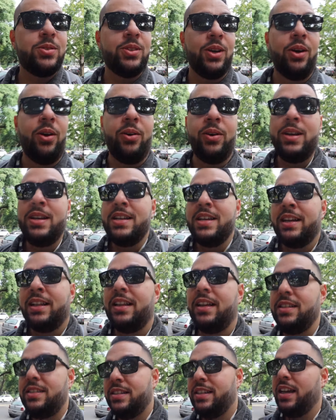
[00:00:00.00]
So
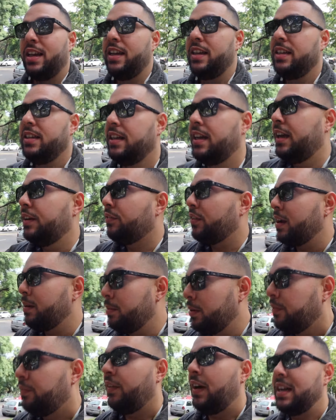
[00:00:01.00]
let's see if we're
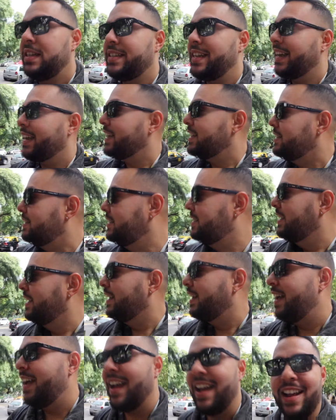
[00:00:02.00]
able to find tickets
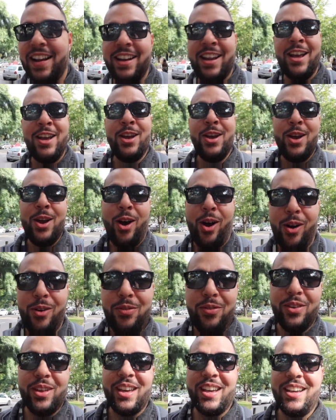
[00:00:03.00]
and
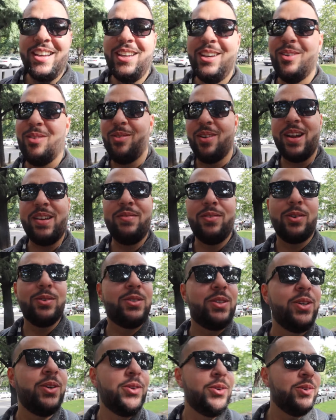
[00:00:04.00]
hopefully we're able
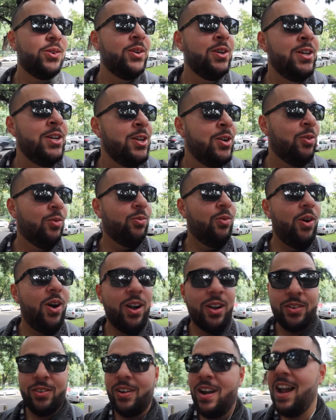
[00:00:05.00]
to
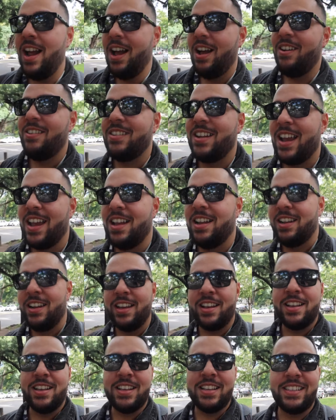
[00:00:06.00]
walk around and
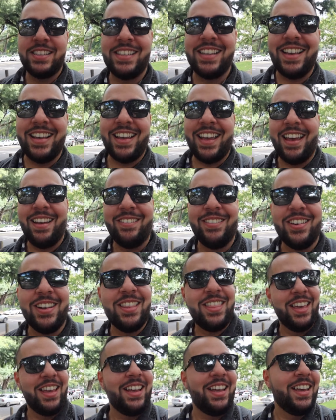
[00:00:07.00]
see
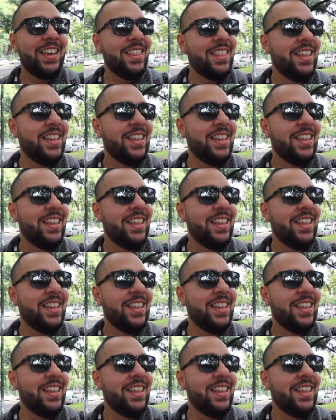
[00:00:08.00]
everything in